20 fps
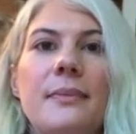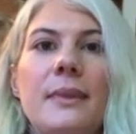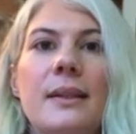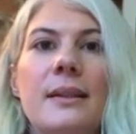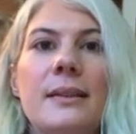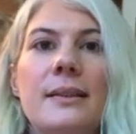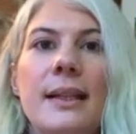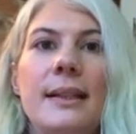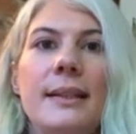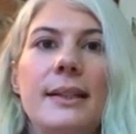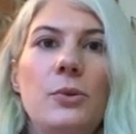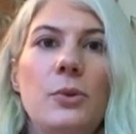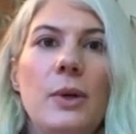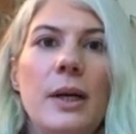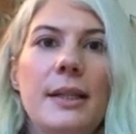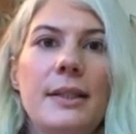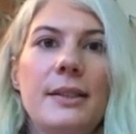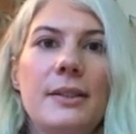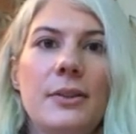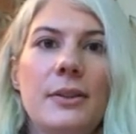Slightly
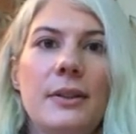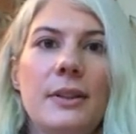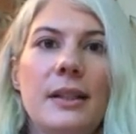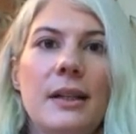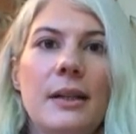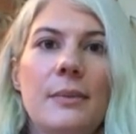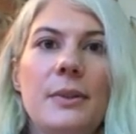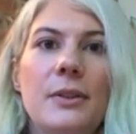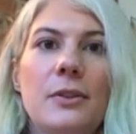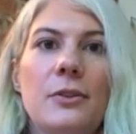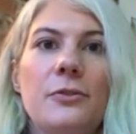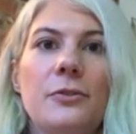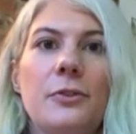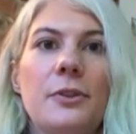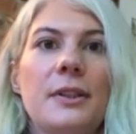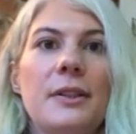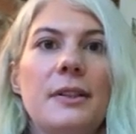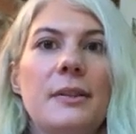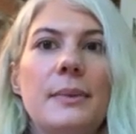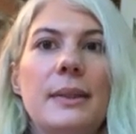quieter on the IPO
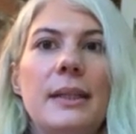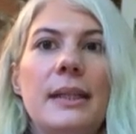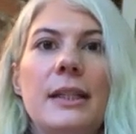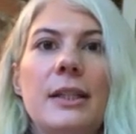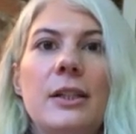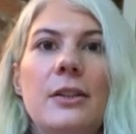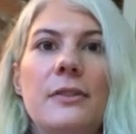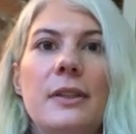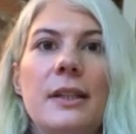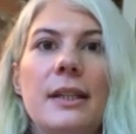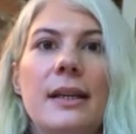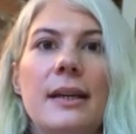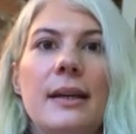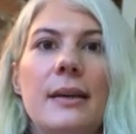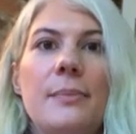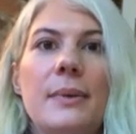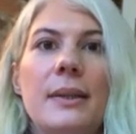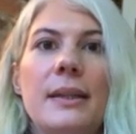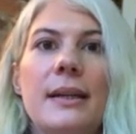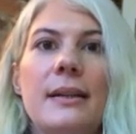front in the beginning of the year,
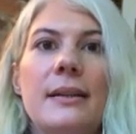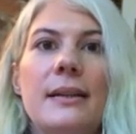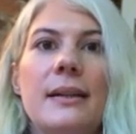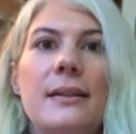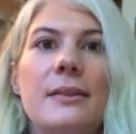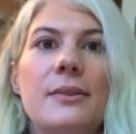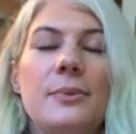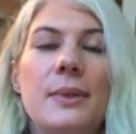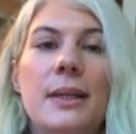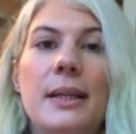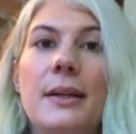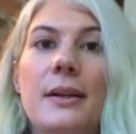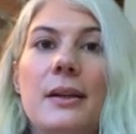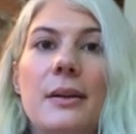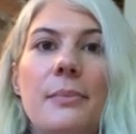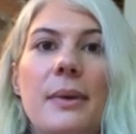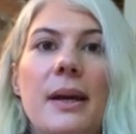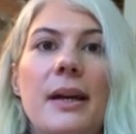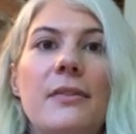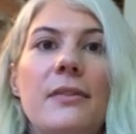but that has really
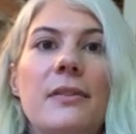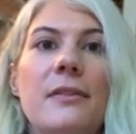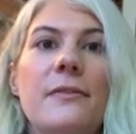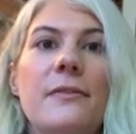come back with a